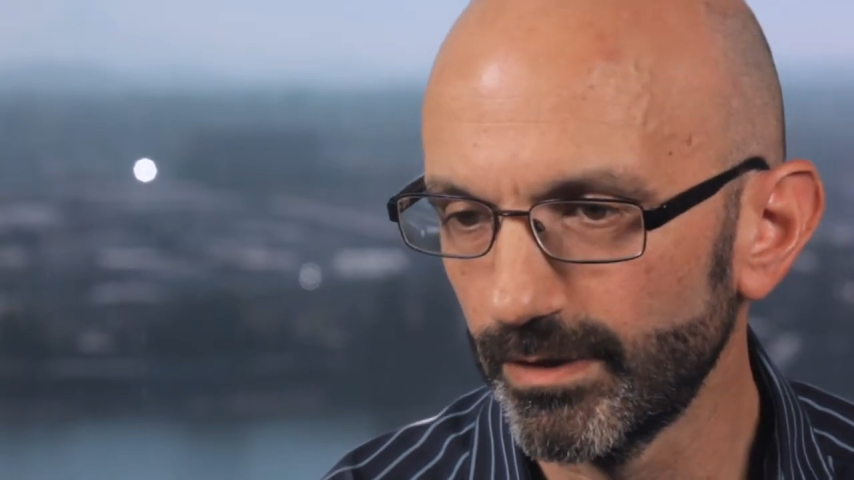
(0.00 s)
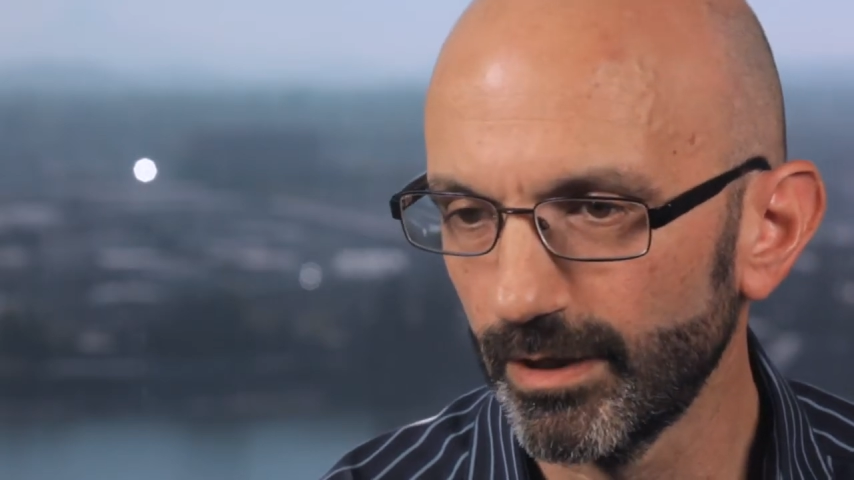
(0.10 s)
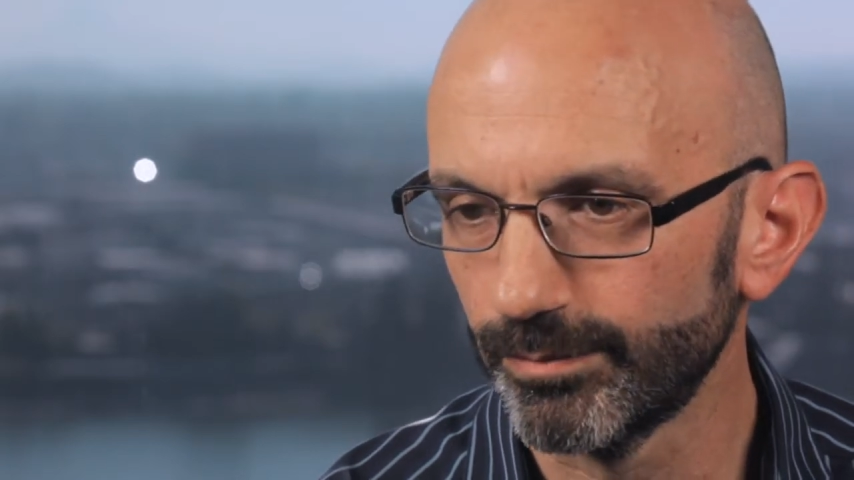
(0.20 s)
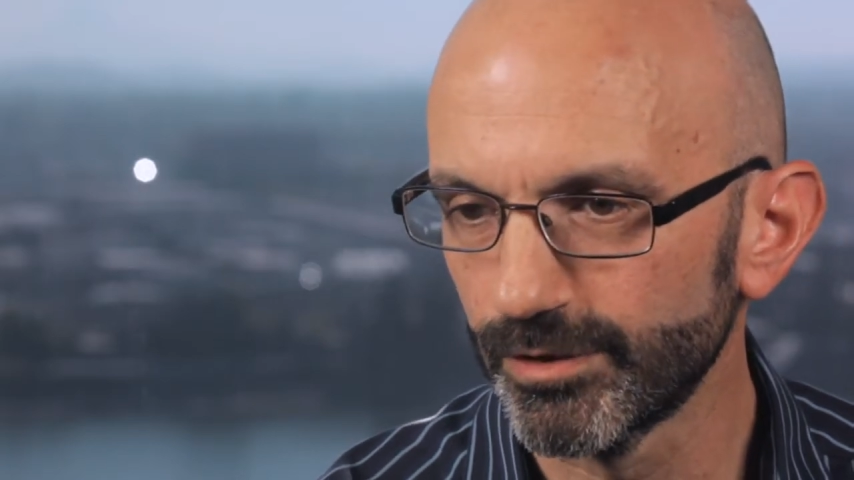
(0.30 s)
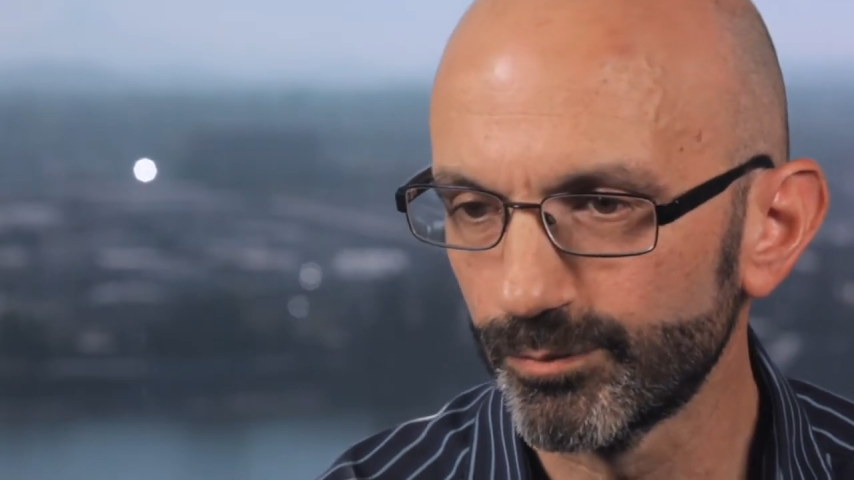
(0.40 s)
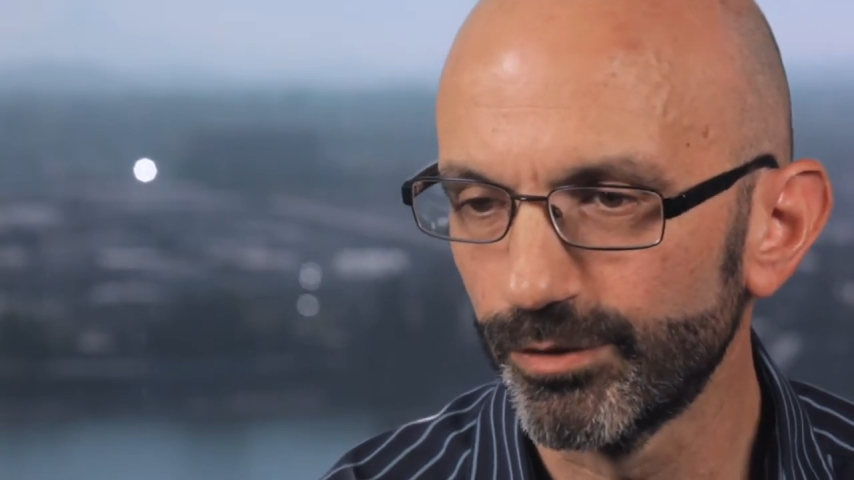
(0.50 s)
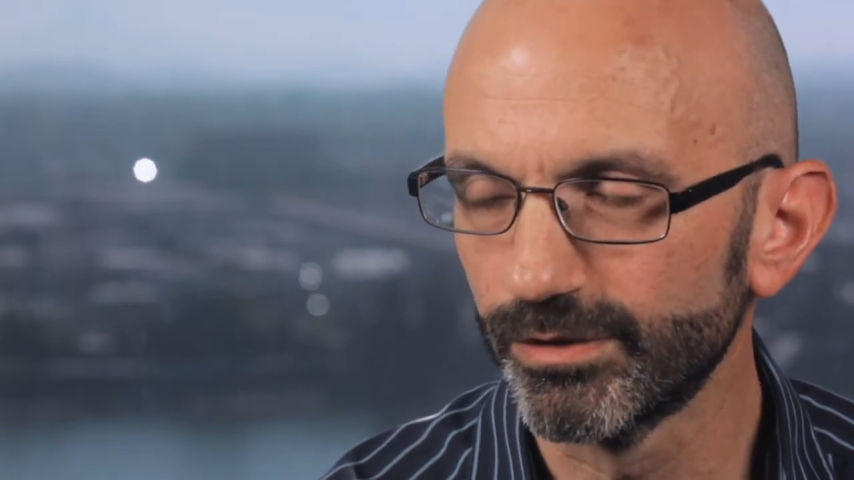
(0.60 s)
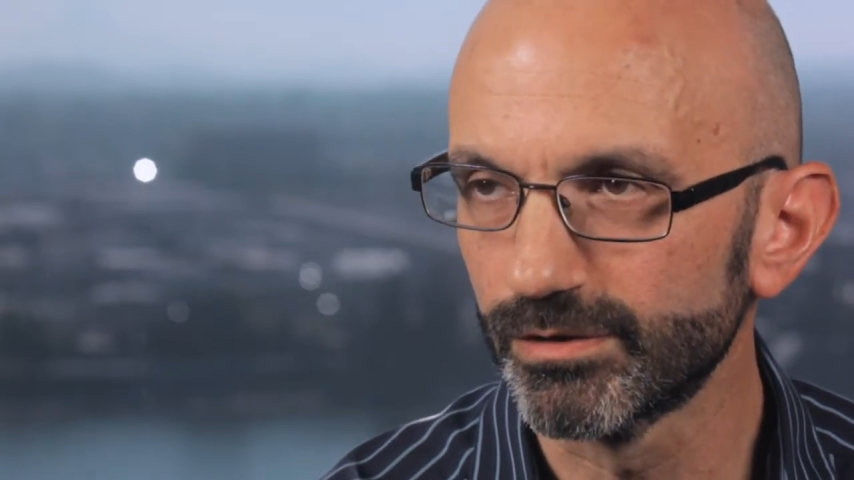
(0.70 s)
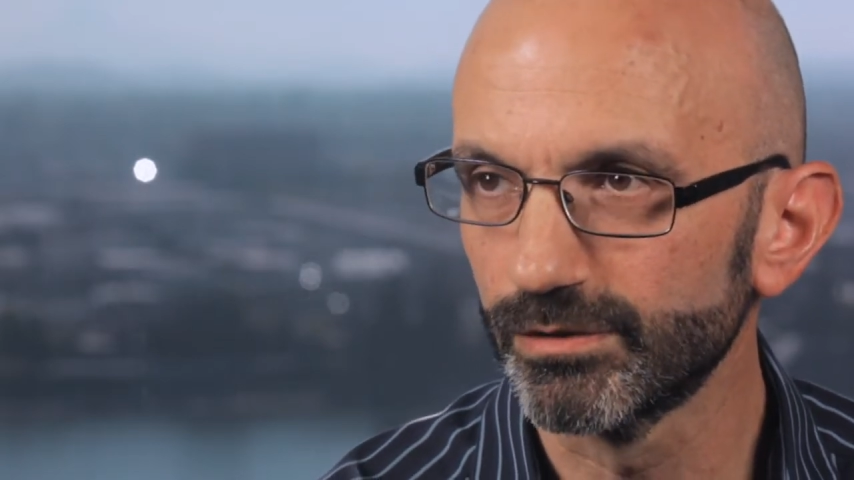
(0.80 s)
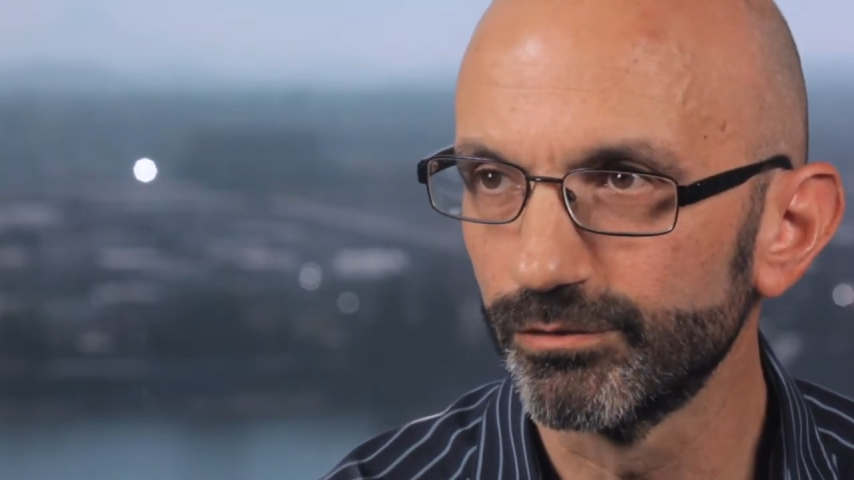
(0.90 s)
helped us
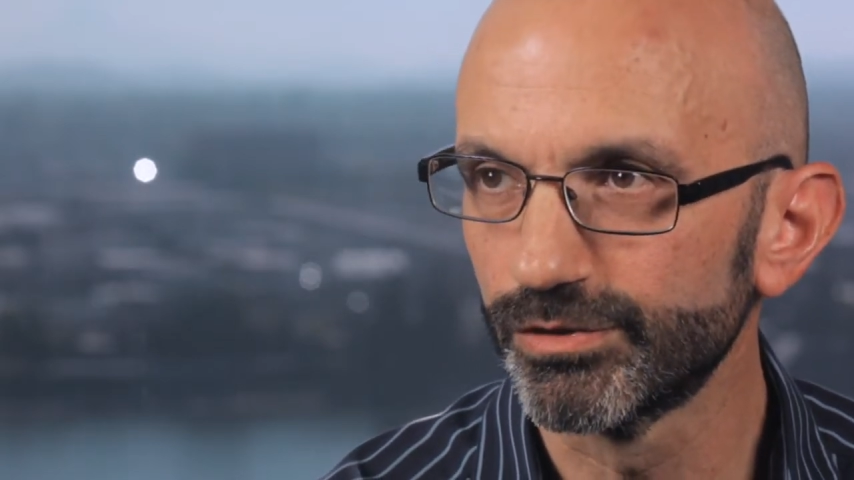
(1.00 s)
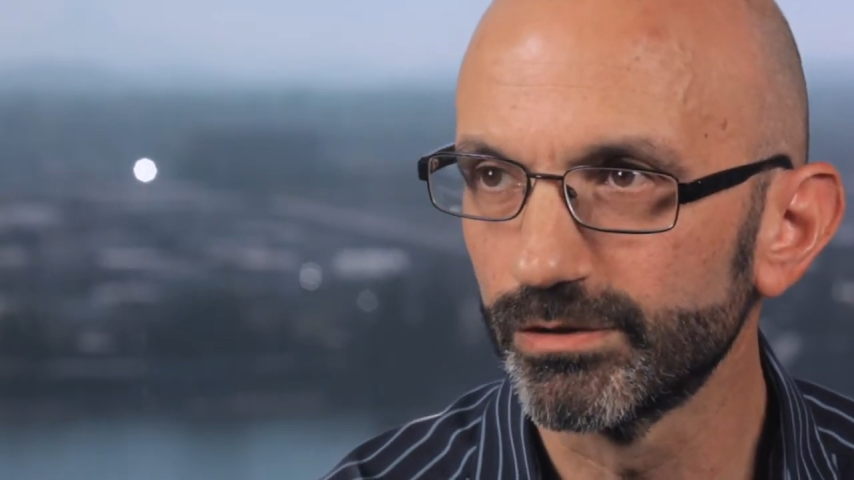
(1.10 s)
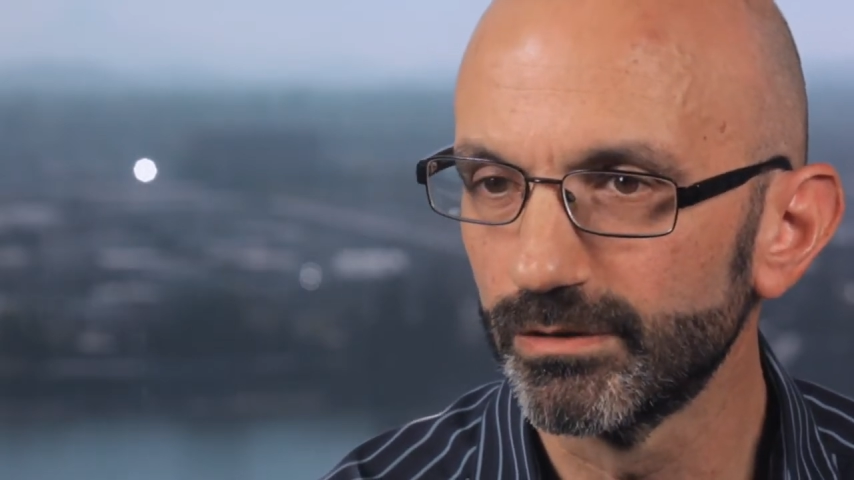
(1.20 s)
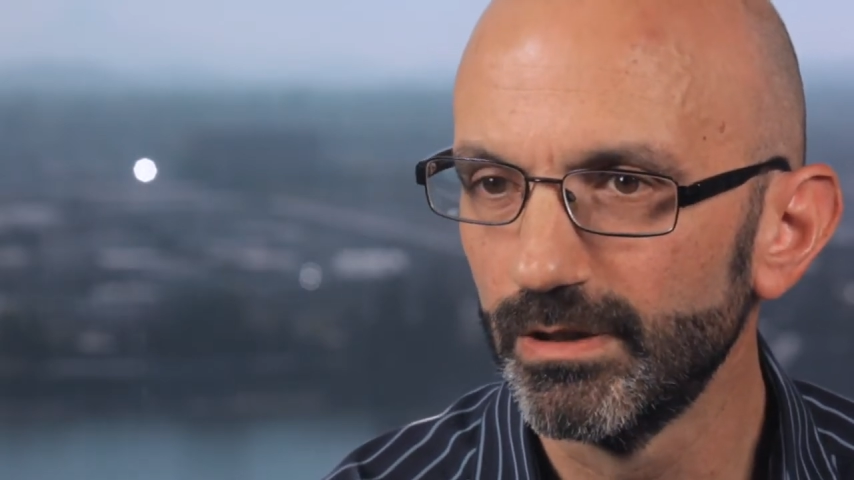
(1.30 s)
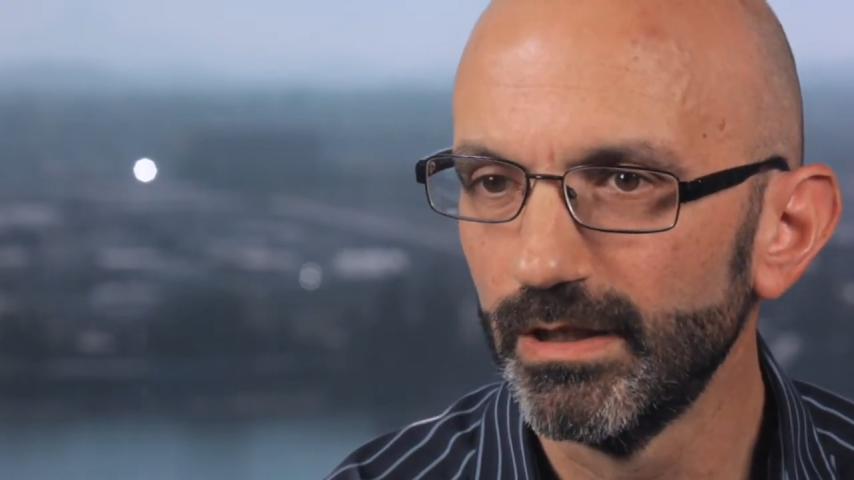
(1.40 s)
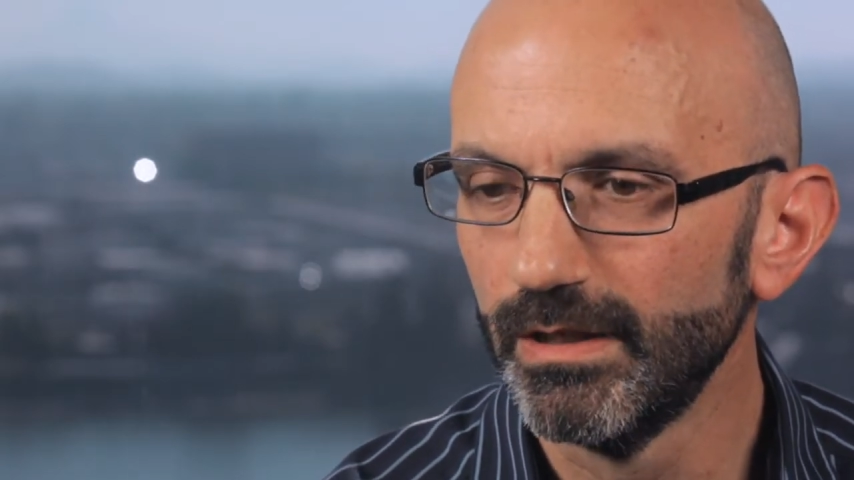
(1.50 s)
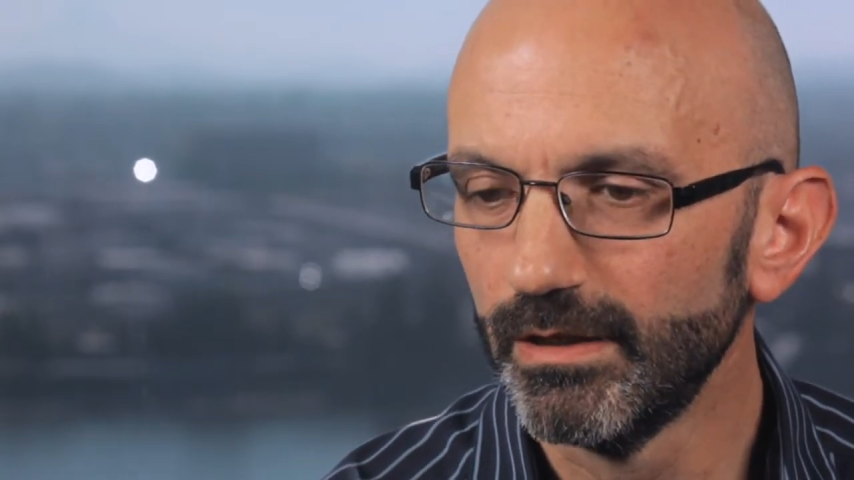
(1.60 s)
bring the solution